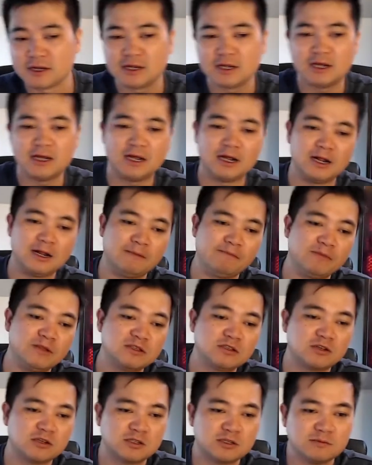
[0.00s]
um, he's
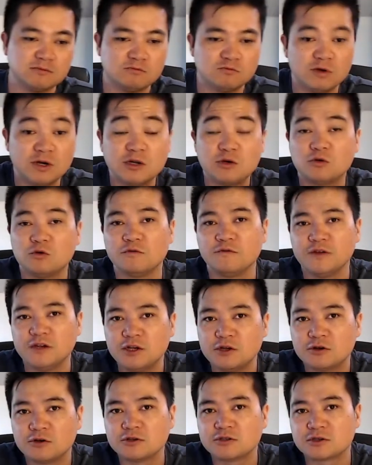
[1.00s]
got some really cool
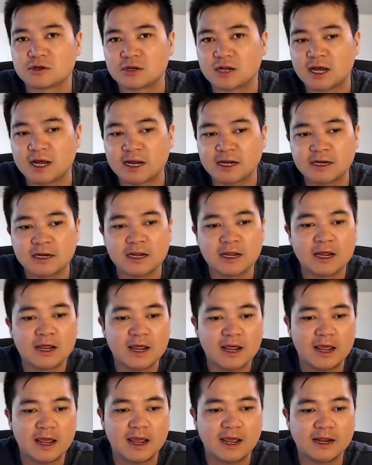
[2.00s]
videos online,
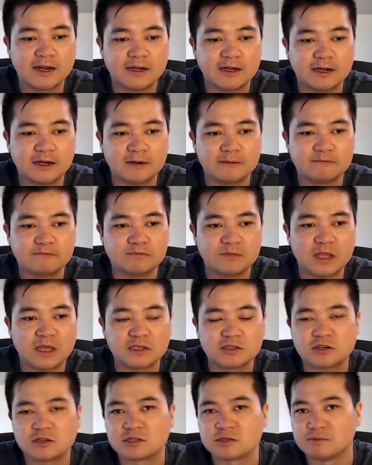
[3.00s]
and um, yeah, he's
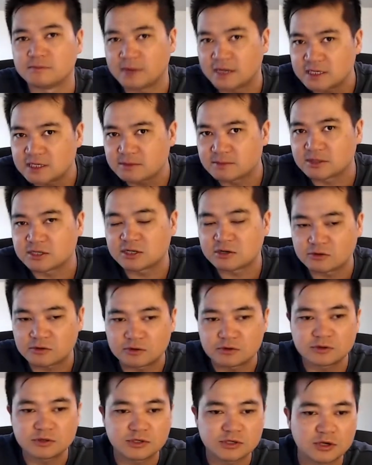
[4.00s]
got some amazing material.
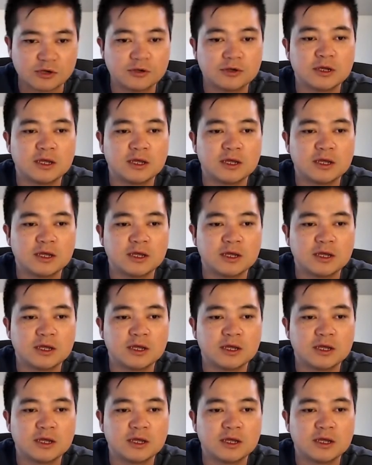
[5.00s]
So,